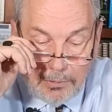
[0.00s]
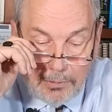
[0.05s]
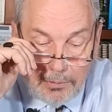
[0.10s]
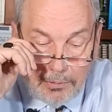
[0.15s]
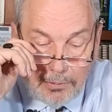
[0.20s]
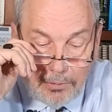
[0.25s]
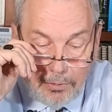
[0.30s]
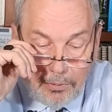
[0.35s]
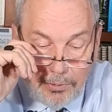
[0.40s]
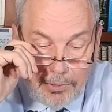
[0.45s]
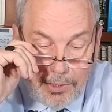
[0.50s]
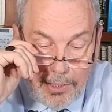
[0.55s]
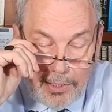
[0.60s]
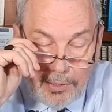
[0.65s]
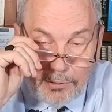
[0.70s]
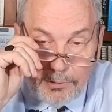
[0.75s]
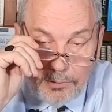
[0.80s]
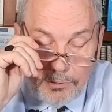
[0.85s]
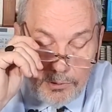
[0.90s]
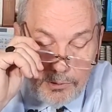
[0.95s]

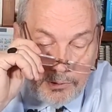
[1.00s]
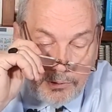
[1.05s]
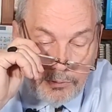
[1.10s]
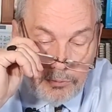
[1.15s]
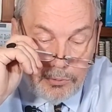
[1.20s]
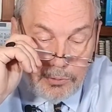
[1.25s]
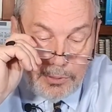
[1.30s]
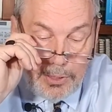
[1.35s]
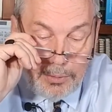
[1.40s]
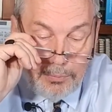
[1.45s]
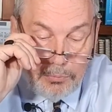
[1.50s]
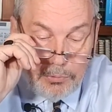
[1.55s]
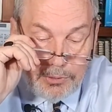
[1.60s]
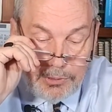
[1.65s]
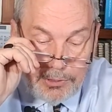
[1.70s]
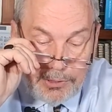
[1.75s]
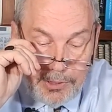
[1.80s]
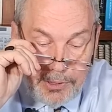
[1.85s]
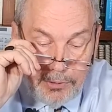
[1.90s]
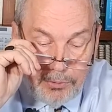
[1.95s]
cardiologist whose name
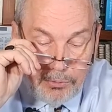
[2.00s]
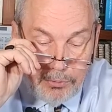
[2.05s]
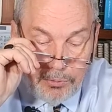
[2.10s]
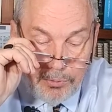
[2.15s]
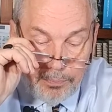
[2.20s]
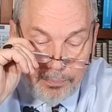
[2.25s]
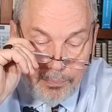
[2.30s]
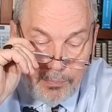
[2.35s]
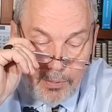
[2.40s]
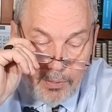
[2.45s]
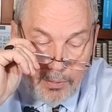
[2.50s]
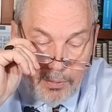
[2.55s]
was Ziegler,